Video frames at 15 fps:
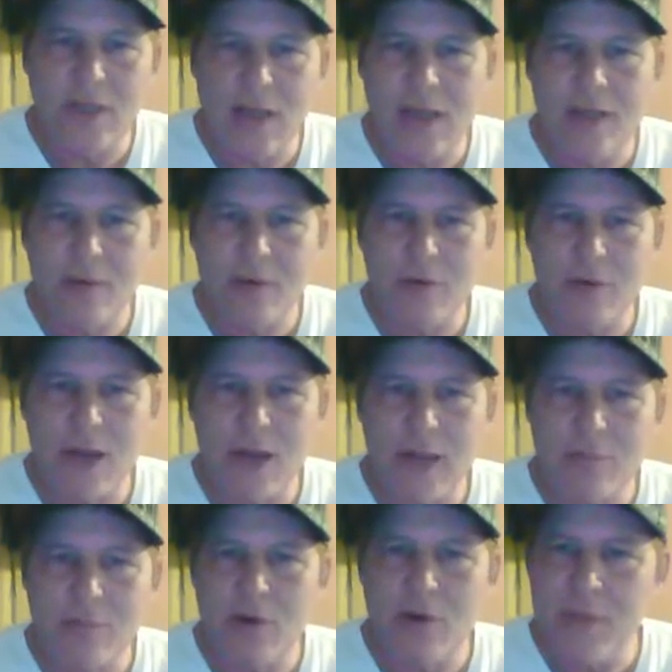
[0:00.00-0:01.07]
I
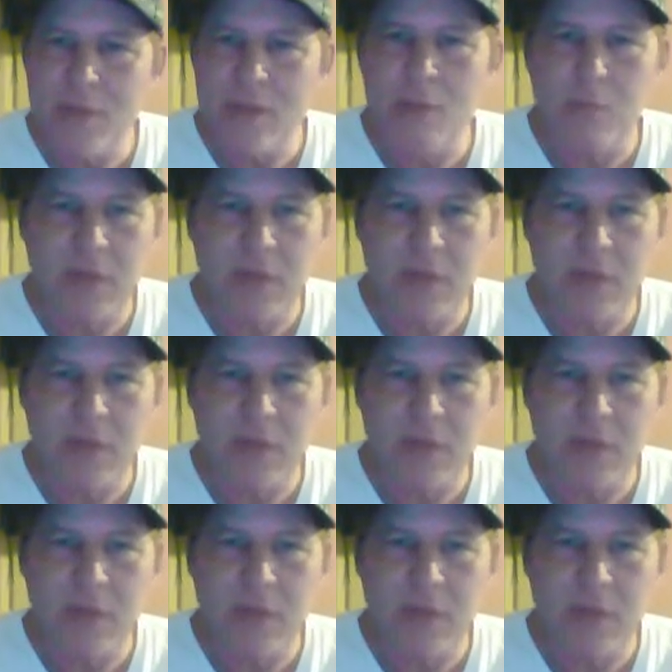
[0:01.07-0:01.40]
am going to be the